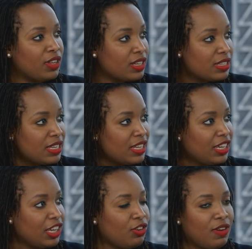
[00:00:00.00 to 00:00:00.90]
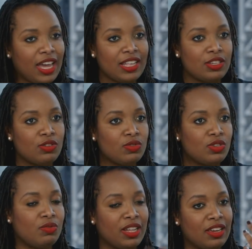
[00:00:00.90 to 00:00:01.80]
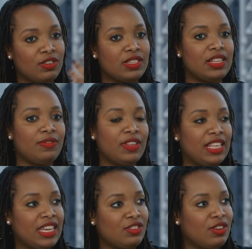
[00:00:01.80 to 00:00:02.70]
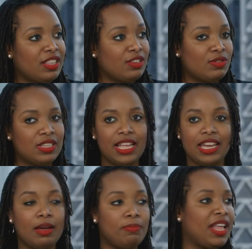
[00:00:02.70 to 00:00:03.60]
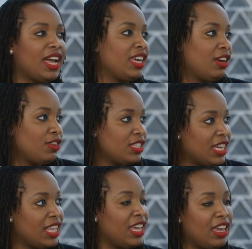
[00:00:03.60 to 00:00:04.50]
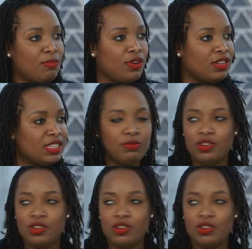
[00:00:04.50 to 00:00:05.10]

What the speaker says: products. You know, I had to go to, when I used to live in Leeds, you had to go to like a black area to get the hair products. They